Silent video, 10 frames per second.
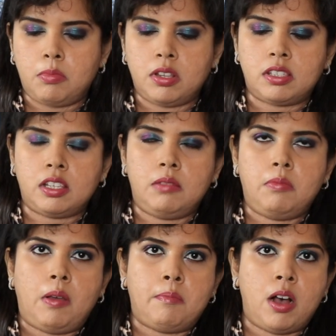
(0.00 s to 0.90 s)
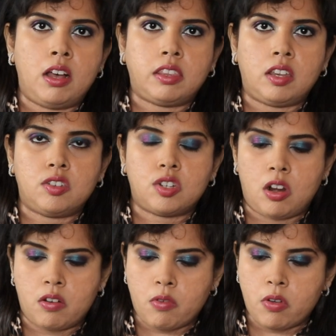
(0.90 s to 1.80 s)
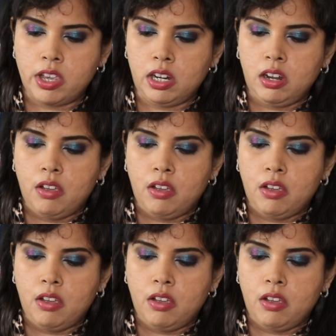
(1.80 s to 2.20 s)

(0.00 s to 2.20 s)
Muscle Bath and Shower Oil,